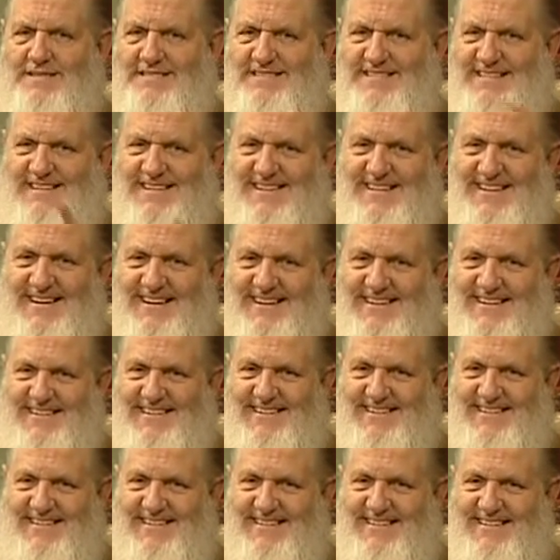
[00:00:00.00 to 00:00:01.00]
See you
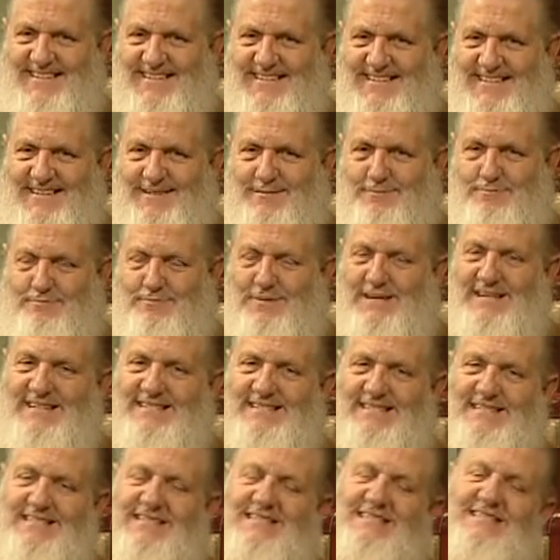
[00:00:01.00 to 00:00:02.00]
there.
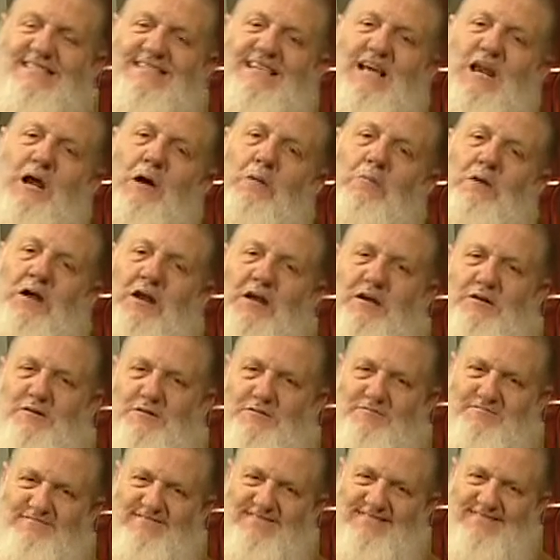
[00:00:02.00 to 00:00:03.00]
Peace. Assalamu
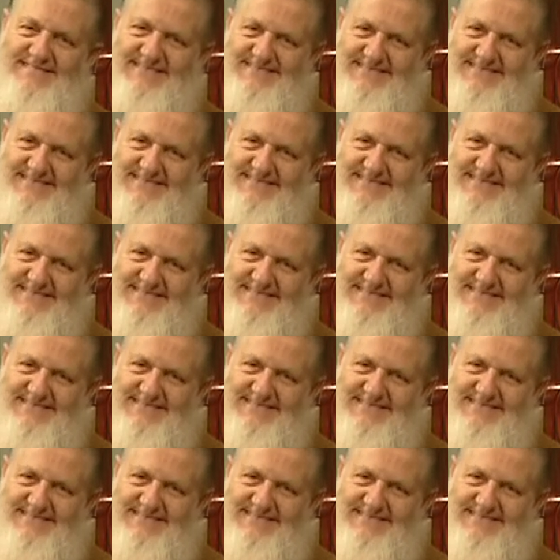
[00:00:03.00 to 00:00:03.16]
alaikum.